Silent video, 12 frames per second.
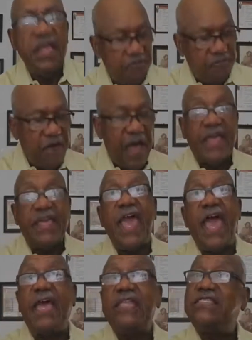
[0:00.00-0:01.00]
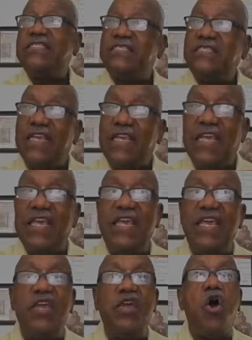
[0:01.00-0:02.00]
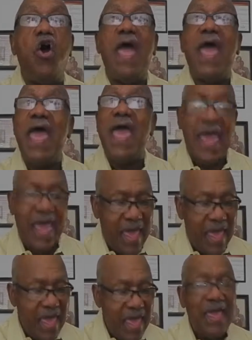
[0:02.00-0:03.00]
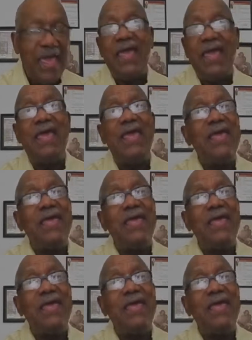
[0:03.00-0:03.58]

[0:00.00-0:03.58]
I can't see your hand,